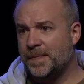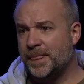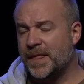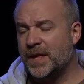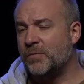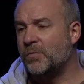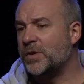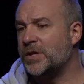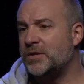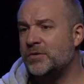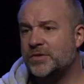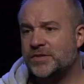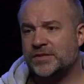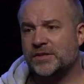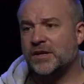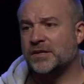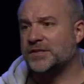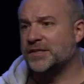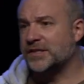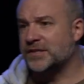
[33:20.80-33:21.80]
And when you
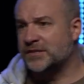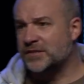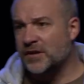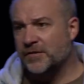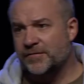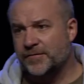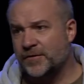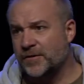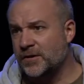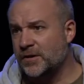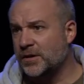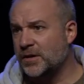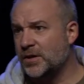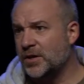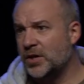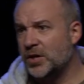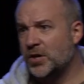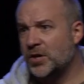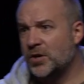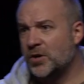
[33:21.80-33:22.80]
start to suffer,
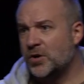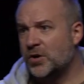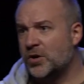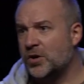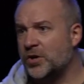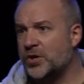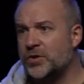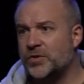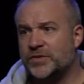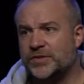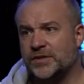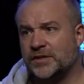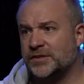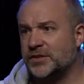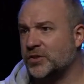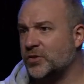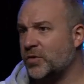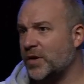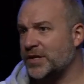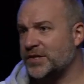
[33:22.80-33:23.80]
or you start to
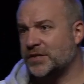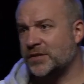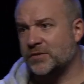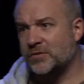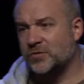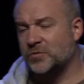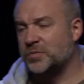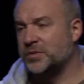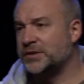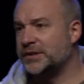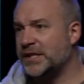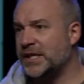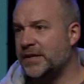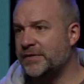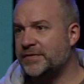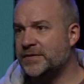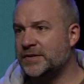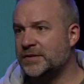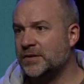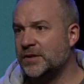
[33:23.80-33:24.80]
question old
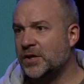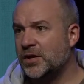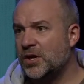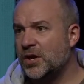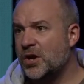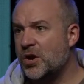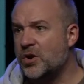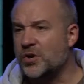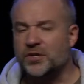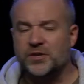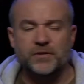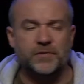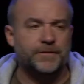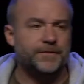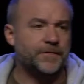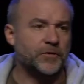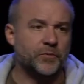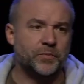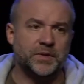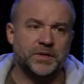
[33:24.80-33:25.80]
beliefs, or you
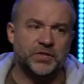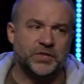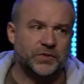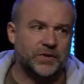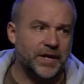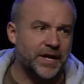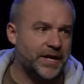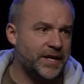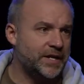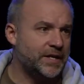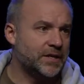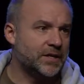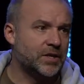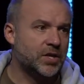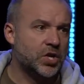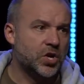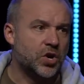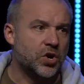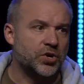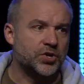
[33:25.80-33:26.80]
feel betrayed,
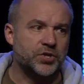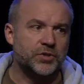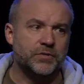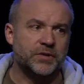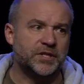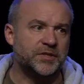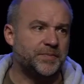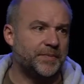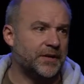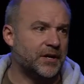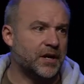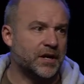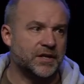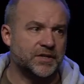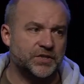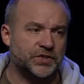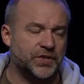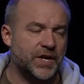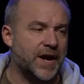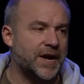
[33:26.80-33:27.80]
or you
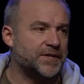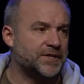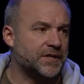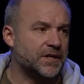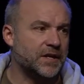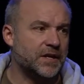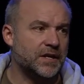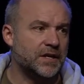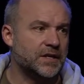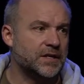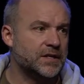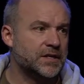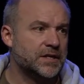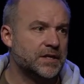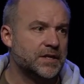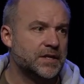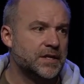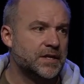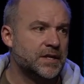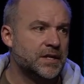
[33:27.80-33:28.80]
experience tragedy,
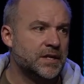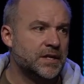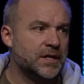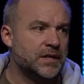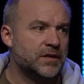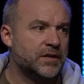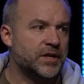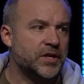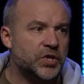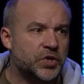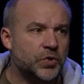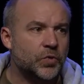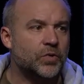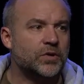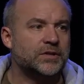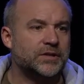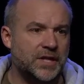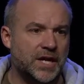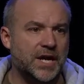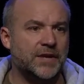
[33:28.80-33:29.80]
your
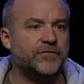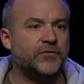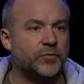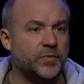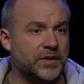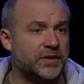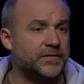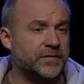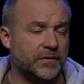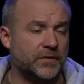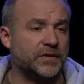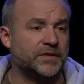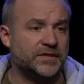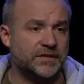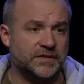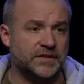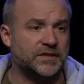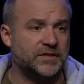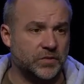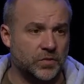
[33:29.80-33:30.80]
life will be thrown into
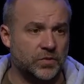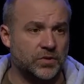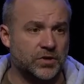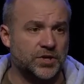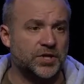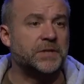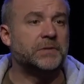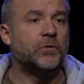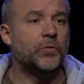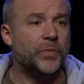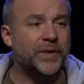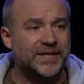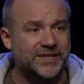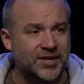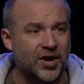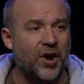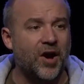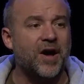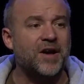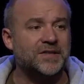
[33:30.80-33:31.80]
disorder. You will be
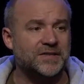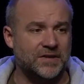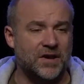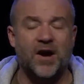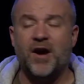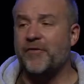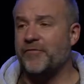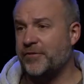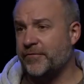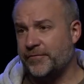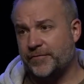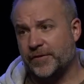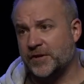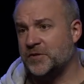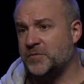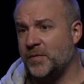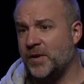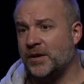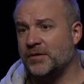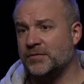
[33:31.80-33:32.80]
tossed off the first
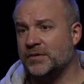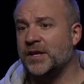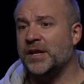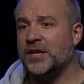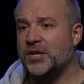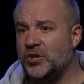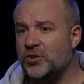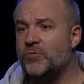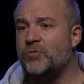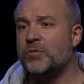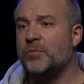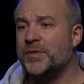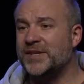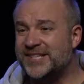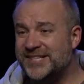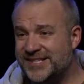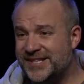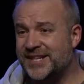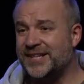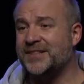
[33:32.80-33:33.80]
mountain, and you will be
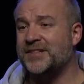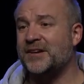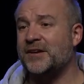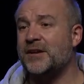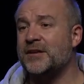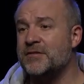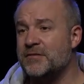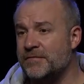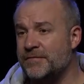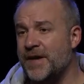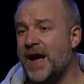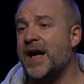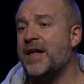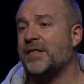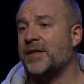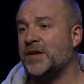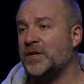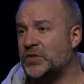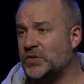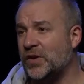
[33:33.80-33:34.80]
sitting there in the
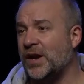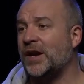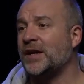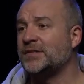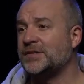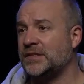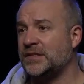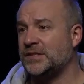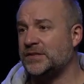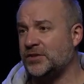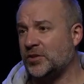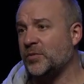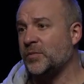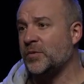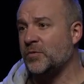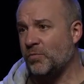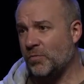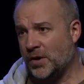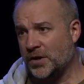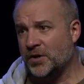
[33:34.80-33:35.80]
valley trying to
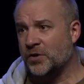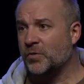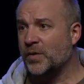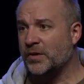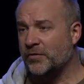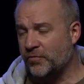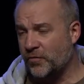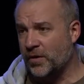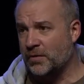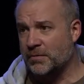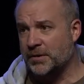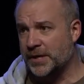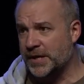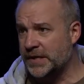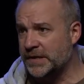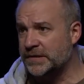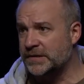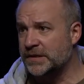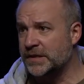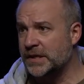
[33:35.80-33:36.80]
determine what your way forward
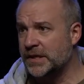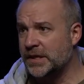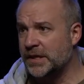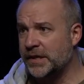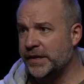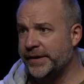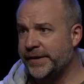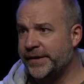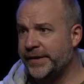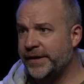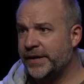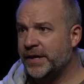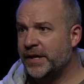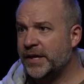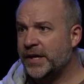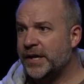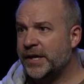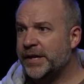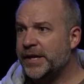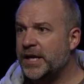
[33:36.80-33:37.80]
is.
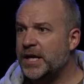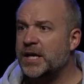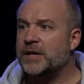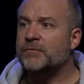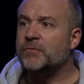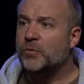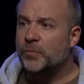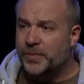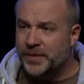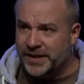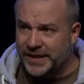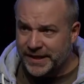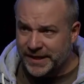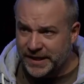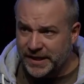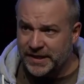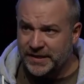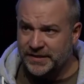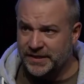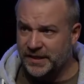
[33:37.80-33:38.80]
It will be
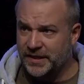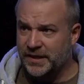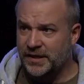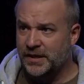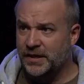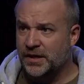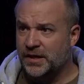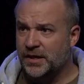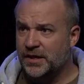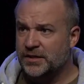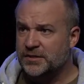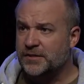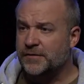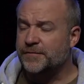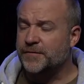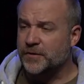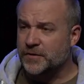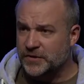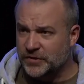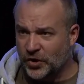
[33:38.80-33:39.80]
easy to
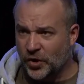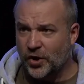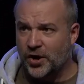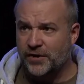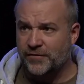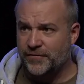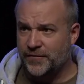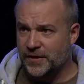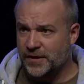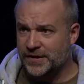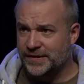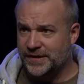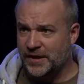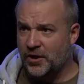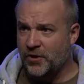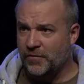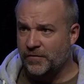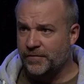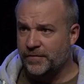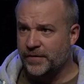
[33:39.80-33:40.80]
feel sorry for
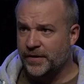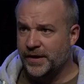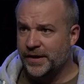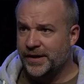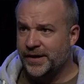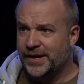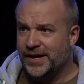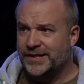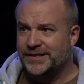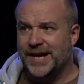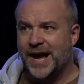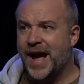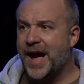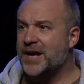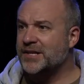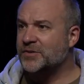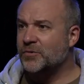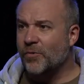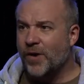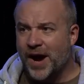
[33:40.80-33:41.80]
yourself and to
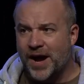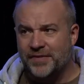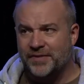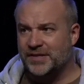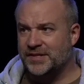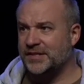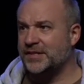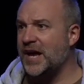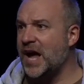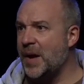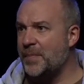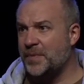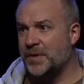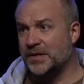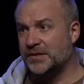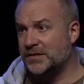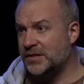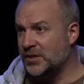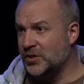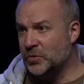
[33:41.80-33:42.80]
ask why this is happening
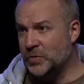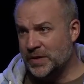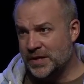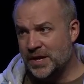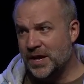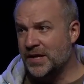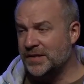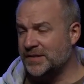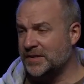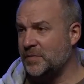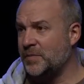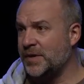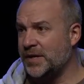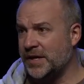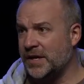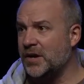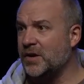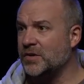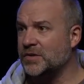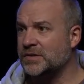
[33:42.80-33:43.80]
to you and not somebody
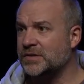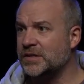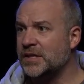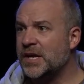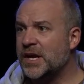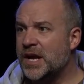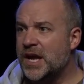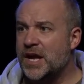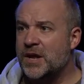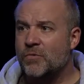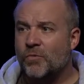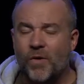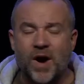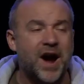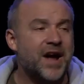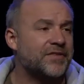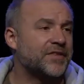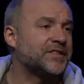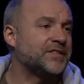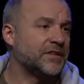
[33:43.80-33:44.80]
else, and
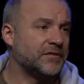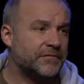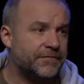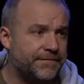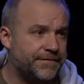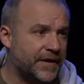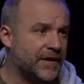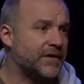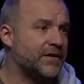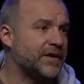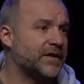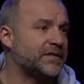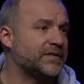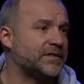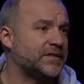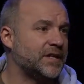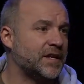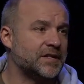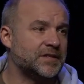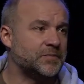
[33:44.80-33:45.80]
why this
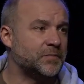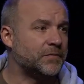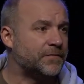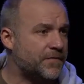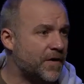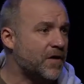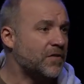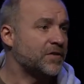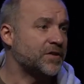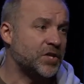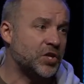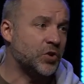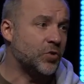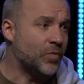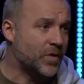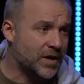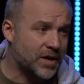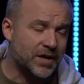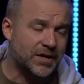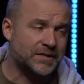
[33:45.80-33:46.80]
unfairness has befallen you
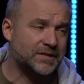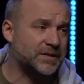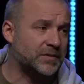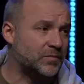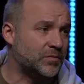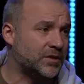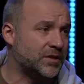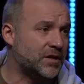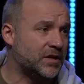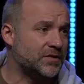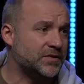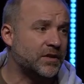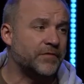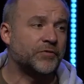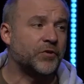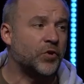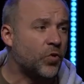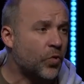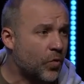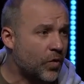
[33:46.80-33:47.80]
and not someone else. Of
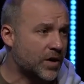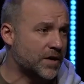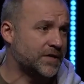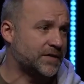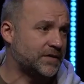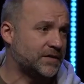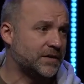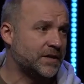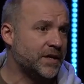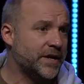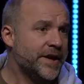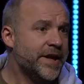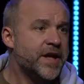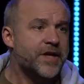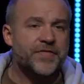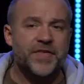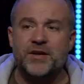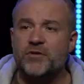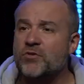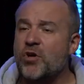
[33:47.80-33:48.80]
course,
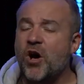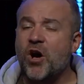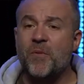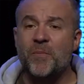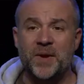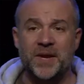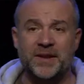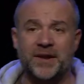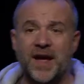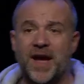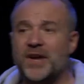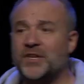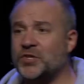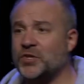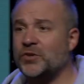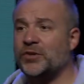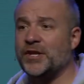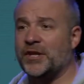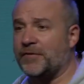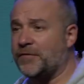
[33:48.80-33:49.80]
that'll all be natural, and